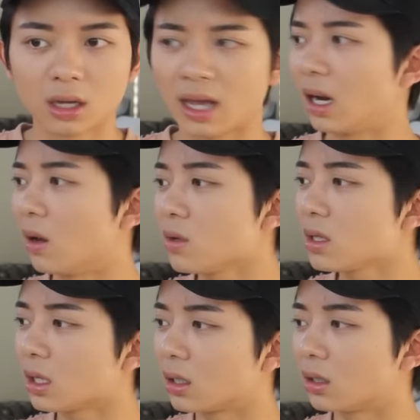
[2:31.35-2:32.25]
And I
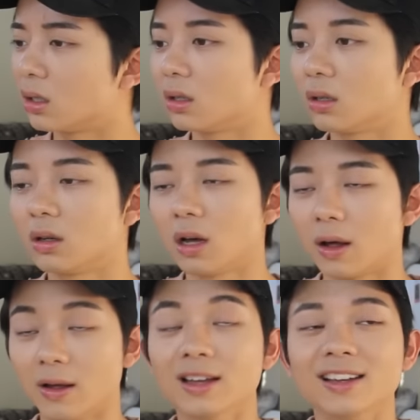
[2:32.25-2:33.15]
was like,
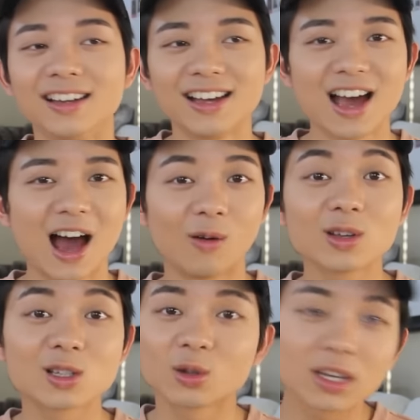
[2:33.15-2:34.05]
I
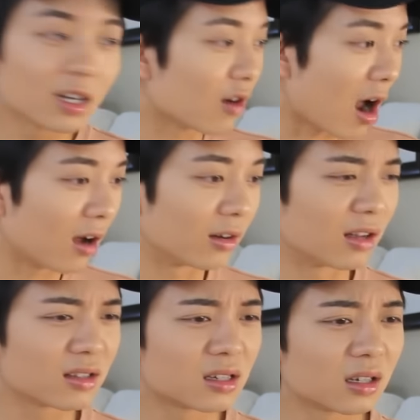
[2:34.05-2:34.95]
was looking around,
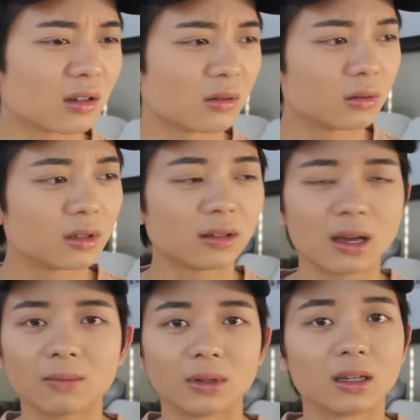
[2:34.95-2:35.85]
I was like, this
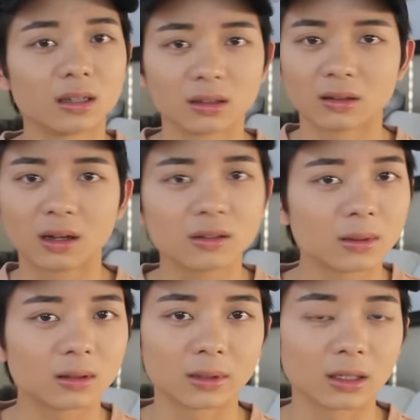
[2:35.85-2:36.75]
can't be it, like there has to
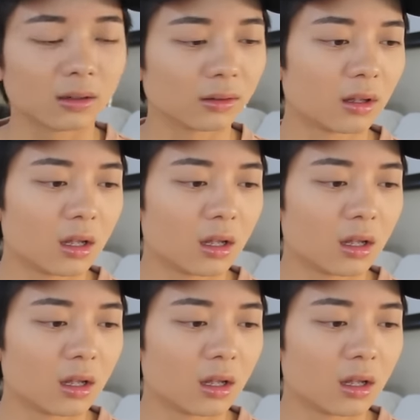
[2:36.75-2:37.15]
be something else.